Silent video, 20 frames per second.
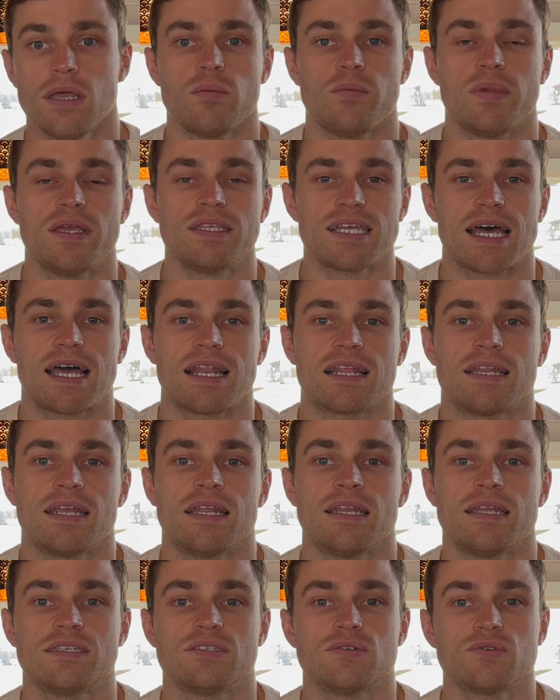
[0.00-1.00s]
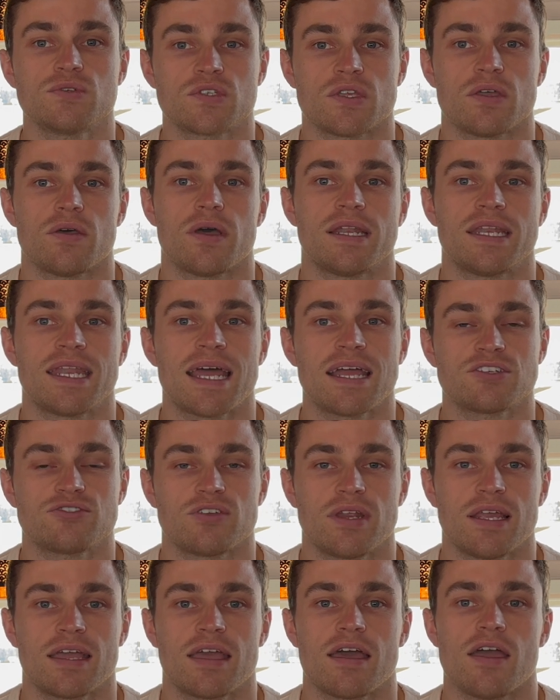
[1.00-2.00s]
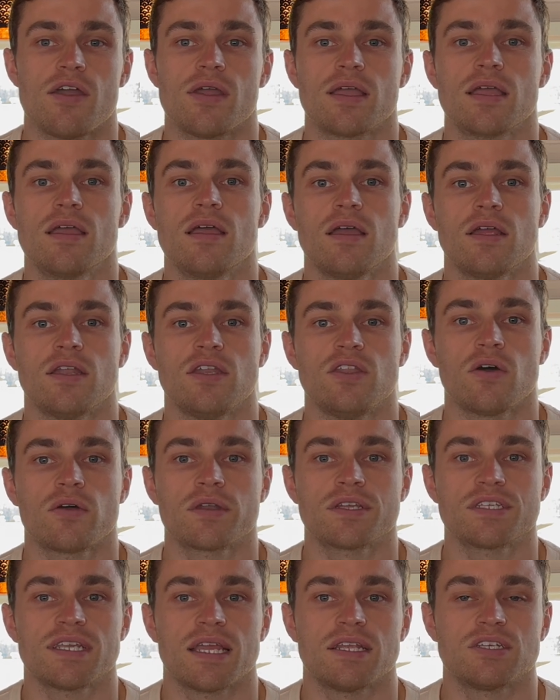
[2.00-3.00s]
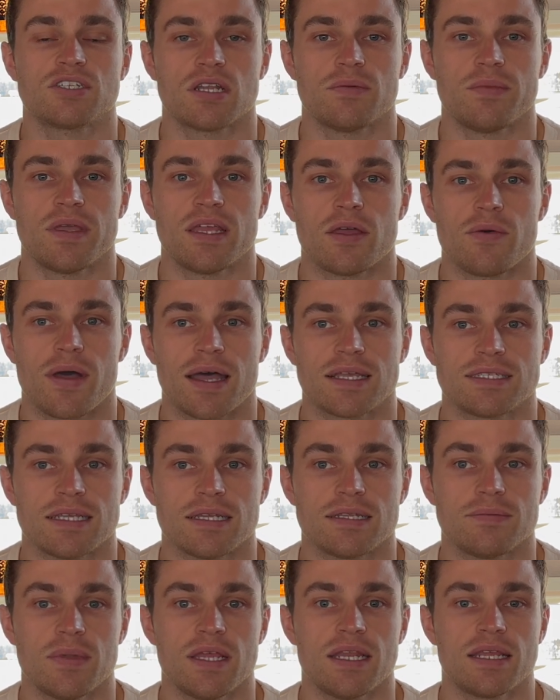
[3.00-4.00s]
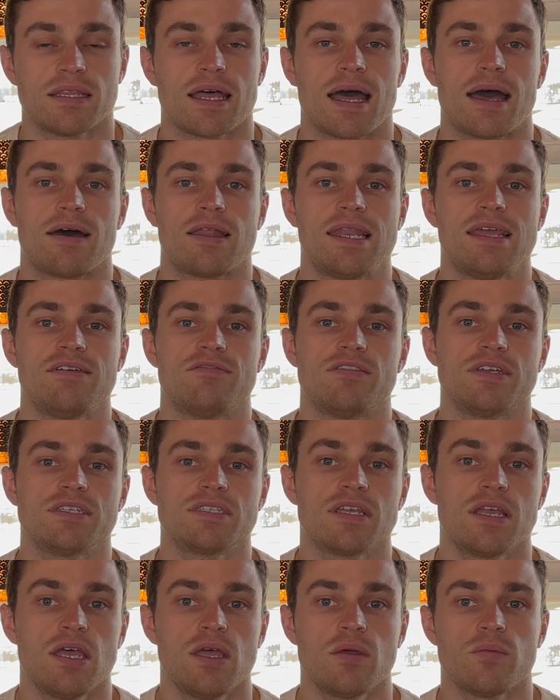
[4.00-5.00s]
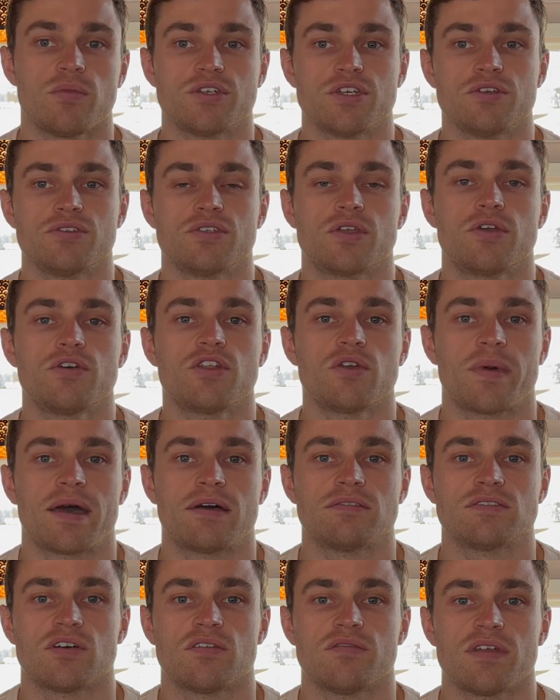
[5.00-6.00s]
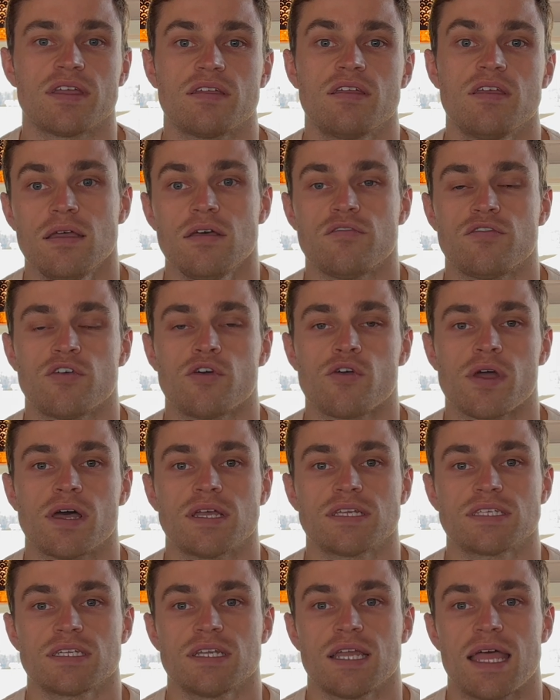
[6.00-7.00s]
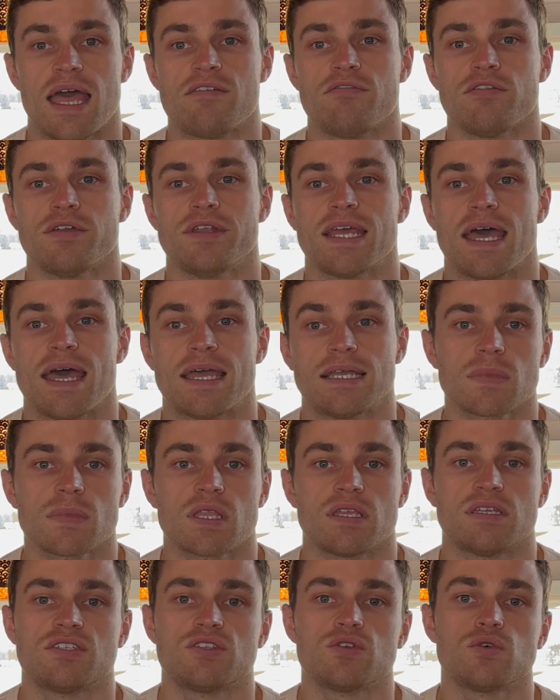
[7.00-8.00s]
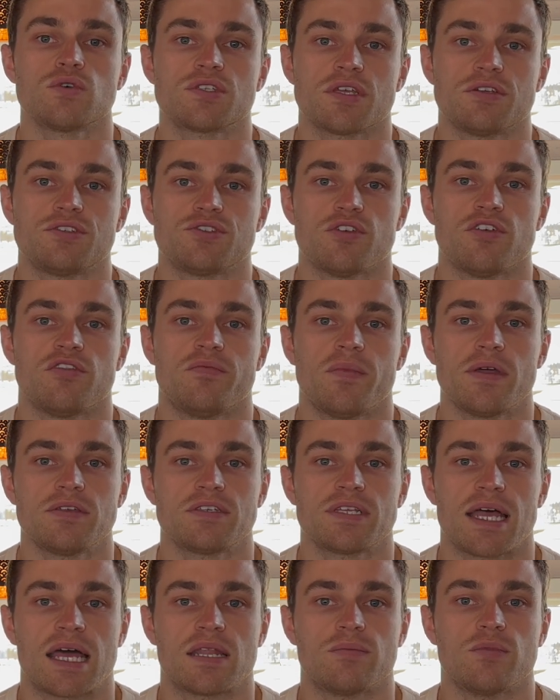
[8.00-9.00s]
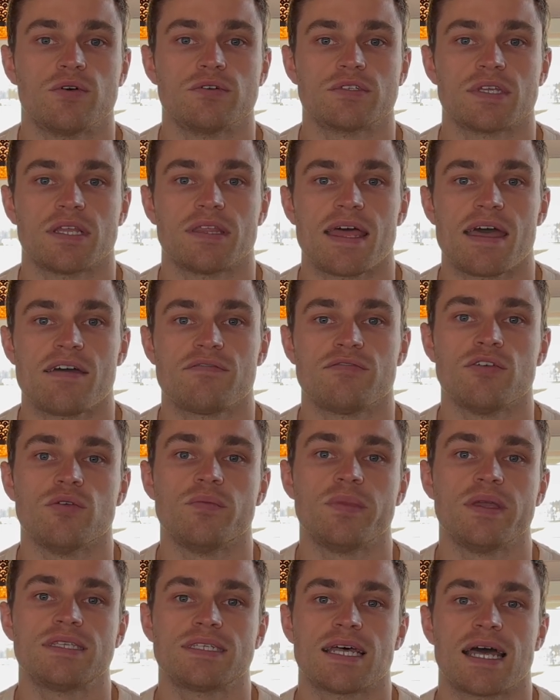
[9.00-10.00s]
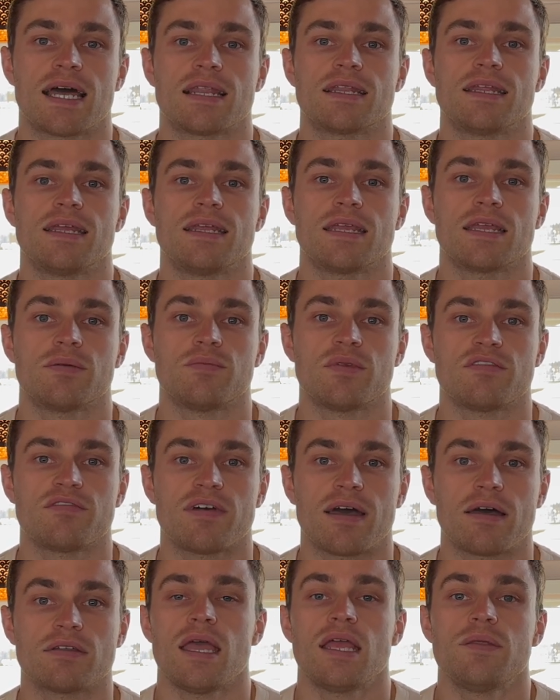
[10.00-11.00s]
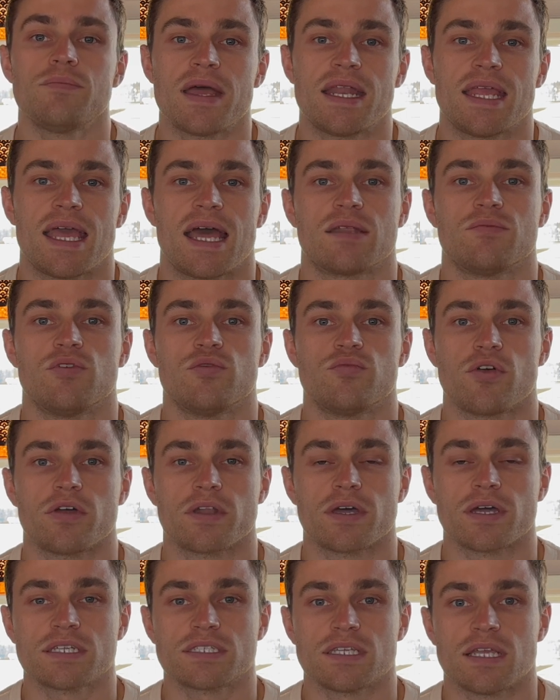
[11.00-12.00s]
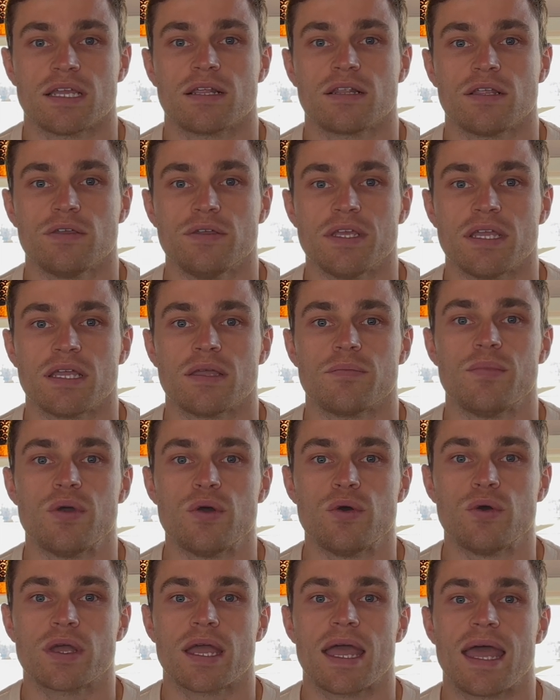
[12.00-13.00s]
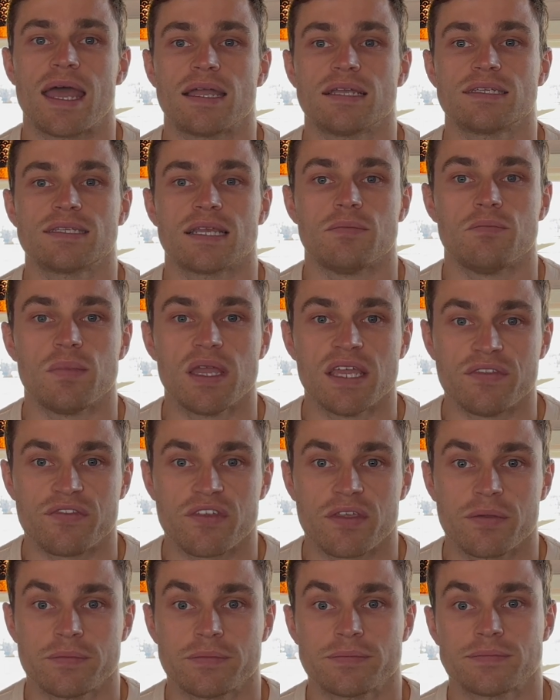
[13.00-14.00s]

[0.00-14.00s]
Beta-alanine is also a naturally occurring non-essential amino acid, meaning that our livers produce a good amount of it for us every day. This is also true of most animals, and therefore beta-alanine can be found in many animal products, including milk, eggs, and meat.